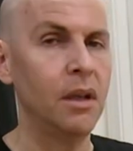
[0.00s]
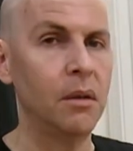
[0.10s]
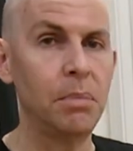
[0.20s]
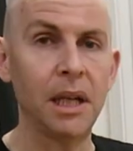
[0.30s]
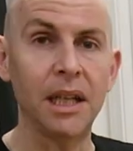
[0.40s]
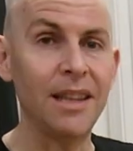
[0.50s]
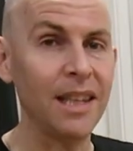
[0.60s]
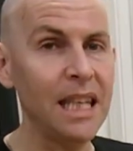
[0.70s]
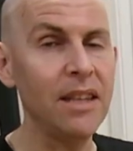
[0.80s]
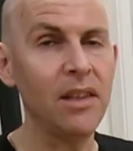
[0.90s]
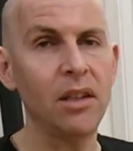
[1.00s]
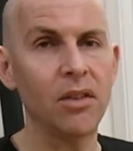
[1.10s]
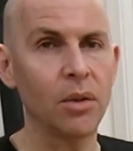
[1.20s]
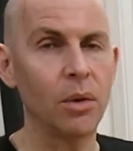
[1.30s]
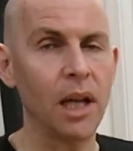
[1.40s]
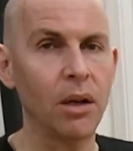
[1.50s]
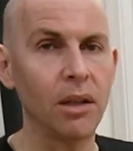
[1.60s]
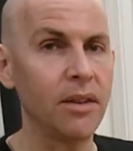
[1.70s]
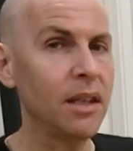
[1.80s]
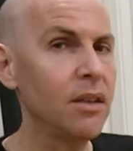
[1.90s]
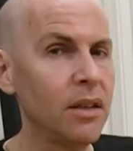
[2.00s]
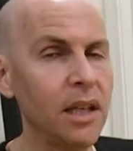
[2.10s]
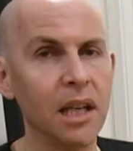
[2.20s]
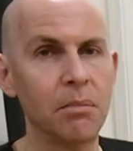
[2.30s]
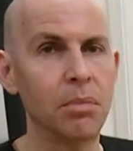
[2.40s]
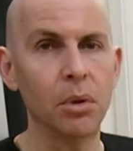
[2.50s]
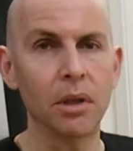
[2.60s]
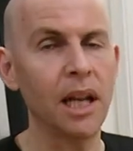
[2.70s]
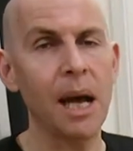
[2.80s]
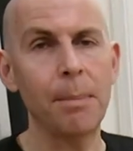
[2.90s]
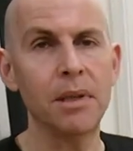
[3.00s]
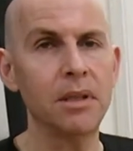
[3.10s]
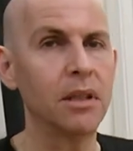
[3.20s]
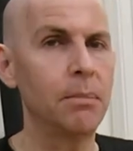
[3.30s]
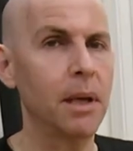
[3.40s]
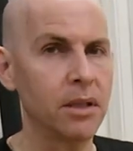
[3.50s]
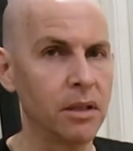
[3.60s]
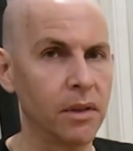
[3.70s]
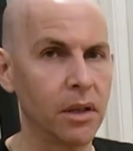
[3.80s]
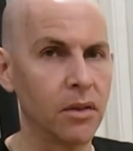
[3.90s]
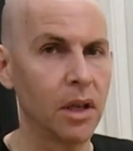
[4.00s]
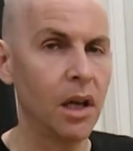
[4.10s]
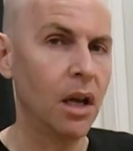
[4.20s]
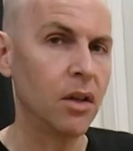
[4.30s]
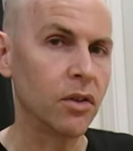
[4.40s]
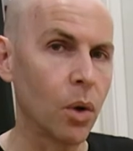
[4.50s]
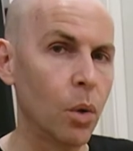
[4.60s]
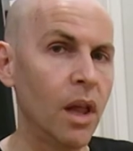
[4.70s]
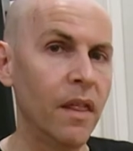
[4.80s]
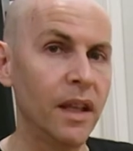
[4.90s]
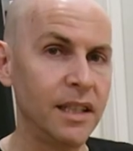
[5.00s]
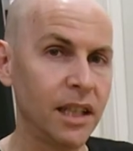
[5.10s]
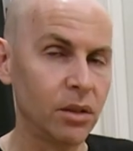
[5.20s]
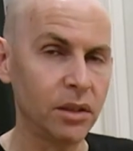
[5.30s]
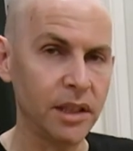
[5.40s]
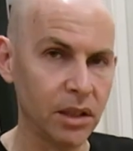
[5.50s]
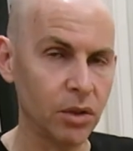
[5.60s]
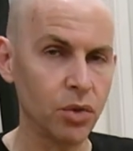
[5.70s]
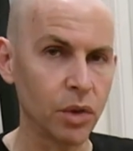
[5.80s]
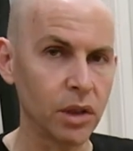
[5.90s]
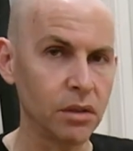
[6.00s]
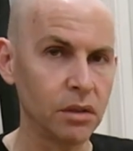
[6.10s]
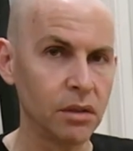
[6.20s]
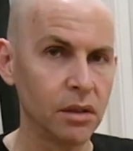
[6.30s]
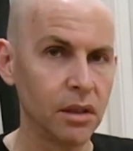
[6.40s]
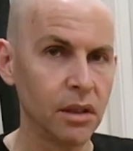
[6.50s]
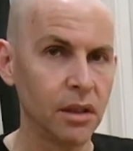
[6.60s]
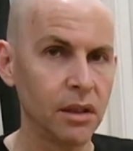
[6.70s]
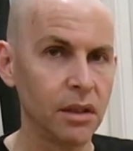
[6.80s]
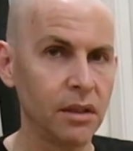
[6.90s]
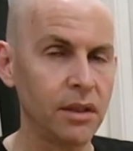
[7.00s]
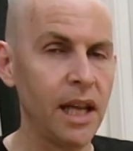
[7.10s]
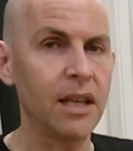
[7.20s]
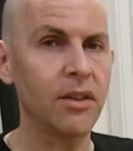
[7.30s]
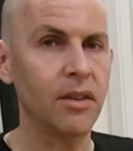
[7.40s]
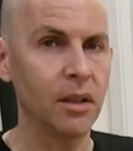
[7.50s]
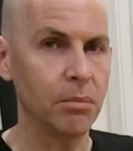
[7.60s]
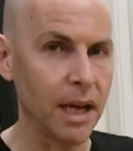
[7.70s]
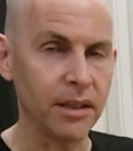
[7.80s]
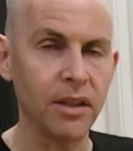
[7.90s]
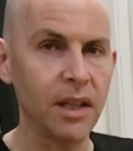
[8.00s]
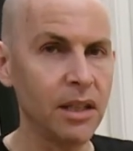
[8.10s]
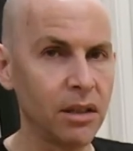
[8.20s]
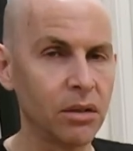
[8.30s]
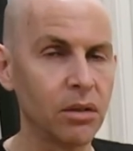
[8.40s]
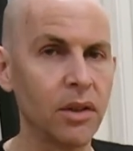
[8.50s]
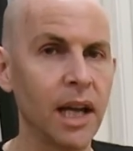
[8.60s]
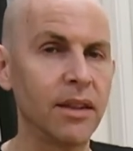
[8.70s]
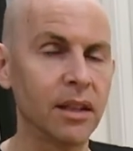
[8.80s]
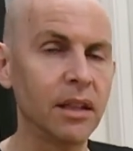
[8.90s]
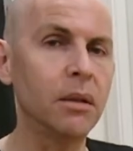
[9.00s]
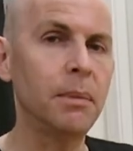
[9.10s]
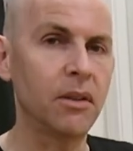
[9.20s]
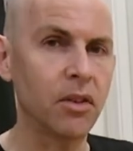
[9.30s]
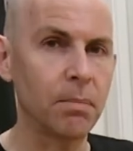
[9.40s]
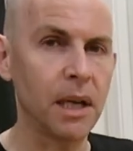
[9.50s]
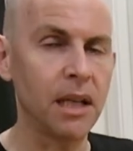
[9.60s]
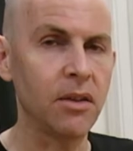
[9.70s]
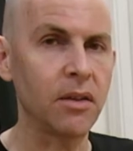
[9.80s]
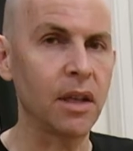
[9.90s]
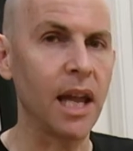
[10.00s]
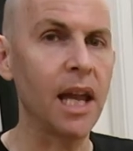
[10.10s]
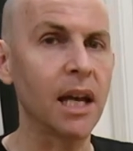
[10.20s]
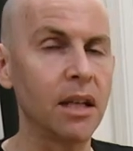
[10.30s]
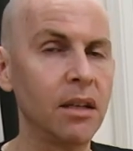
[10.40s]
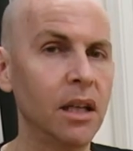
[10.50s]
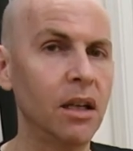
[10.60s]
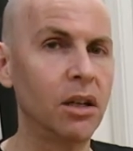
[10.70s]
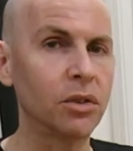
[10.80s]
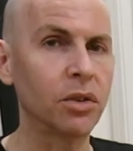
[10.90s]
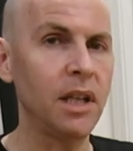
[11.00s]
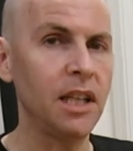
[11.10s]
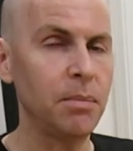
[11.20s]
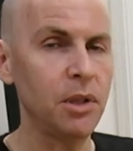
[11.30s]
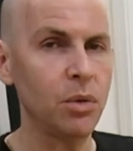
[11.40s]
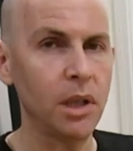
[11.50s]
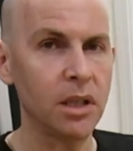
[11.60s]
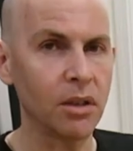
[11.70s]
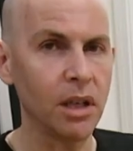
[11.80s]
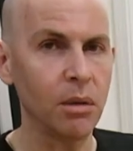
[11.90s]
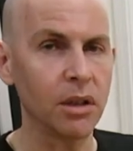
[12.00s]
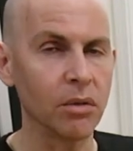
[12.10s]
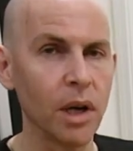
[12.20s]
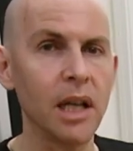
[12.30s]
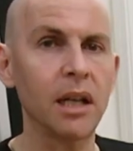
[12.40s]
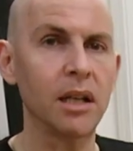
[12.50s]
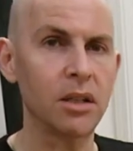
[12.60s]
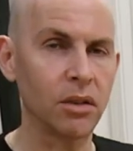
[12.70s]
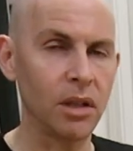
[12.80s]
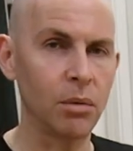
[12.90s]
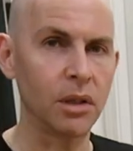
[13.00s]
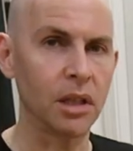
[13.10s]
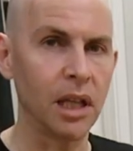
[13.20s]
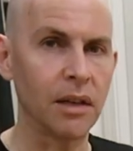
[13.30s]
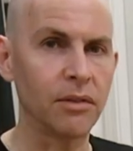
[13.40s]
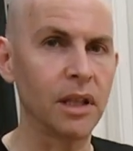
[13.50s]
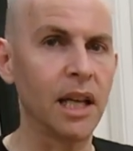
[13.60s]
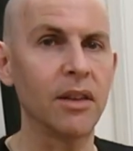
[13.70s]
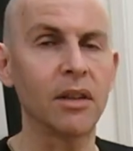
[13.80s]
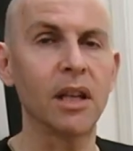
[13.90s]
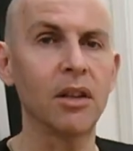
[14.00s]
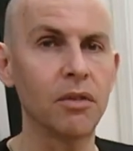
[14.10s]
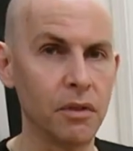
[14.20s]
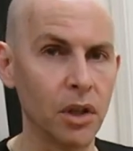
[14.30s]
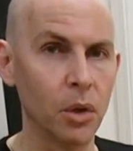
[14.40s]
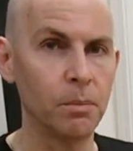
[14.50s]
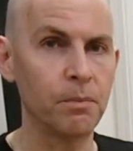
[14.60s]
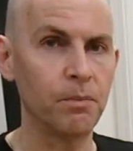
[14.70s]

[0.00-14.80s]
But it's easy to zone out, it's easy to get bored, it happens to the best of us. So the diddle diddle drill takes practicing diddles, adds a little bit of spice, and alternates between starting with the right and starting with the left. It has a nice flow.